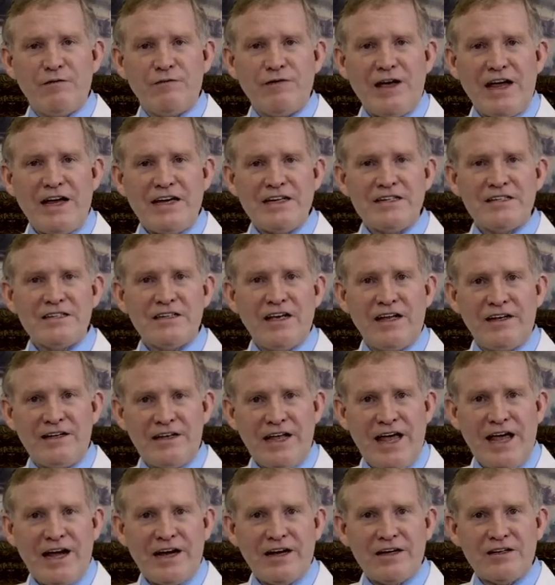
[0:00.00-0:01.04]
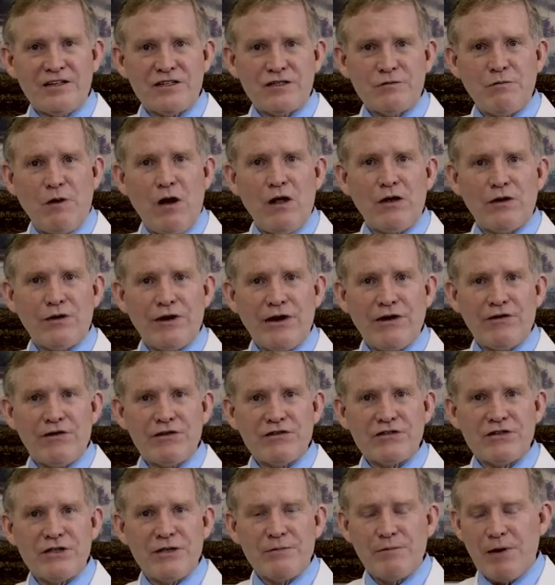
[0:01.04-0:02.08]
face and neck and smaller
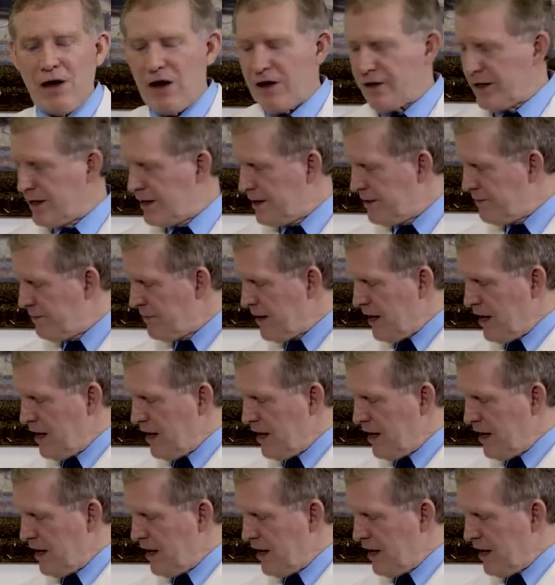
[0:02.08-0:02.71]
areas of the body.